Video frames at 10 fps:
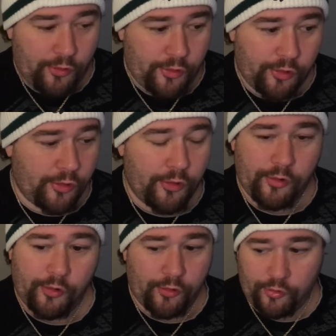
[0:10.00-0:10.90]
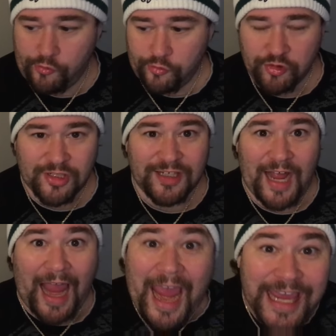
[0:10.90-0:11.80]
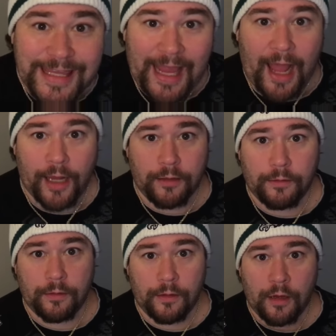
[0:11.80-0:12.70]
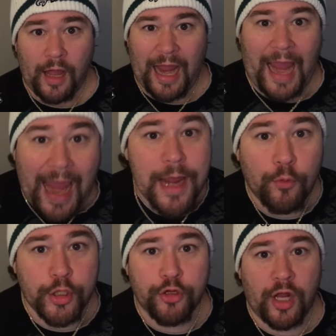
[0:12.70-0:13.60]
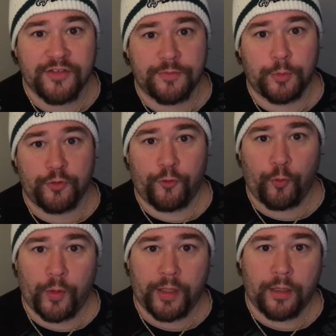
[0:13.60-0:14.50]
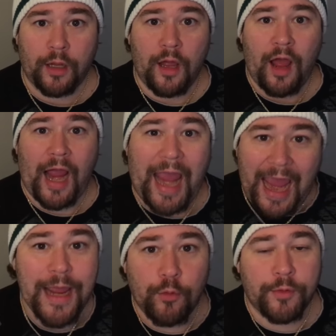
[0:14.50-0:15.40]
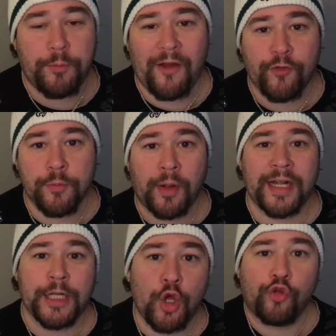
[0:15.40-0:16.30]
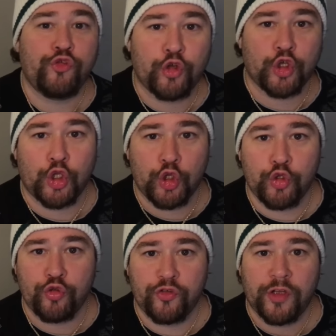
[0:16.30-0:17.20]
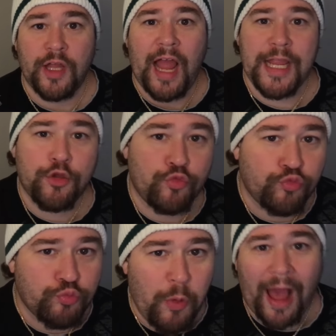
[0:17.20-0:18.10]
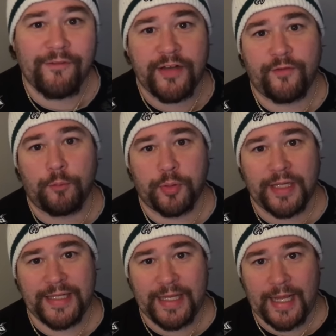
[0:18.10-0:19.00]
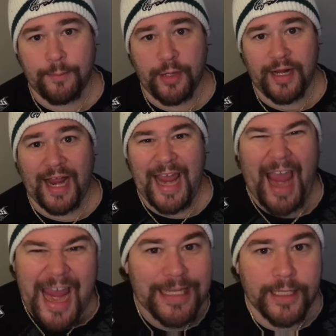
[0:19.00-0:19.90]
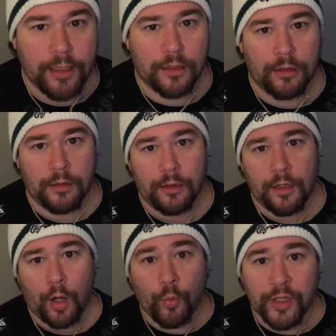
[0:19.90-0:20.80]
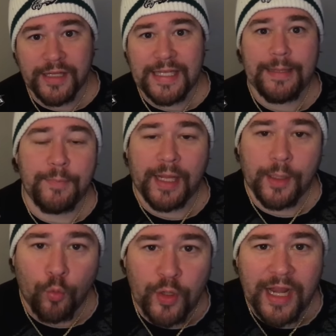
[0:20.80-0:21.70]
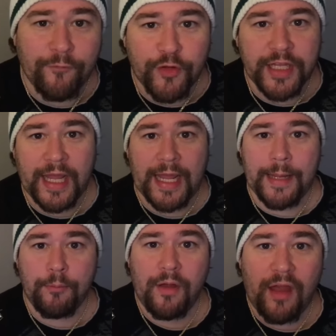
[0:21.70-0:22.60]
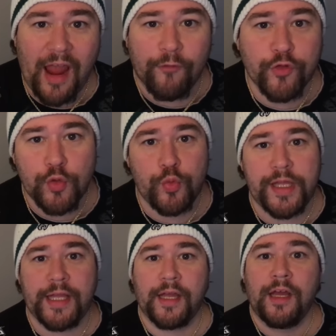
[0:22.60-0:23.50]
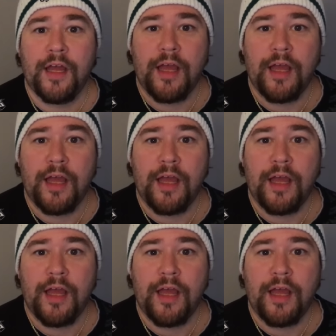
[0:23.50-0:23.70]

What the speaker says: I hate that. I hate when you're not supposed to win. I hate when everybody knows you're going to lose and you haven't even played the game yet. I hate it. I want a team that can win every game, every week,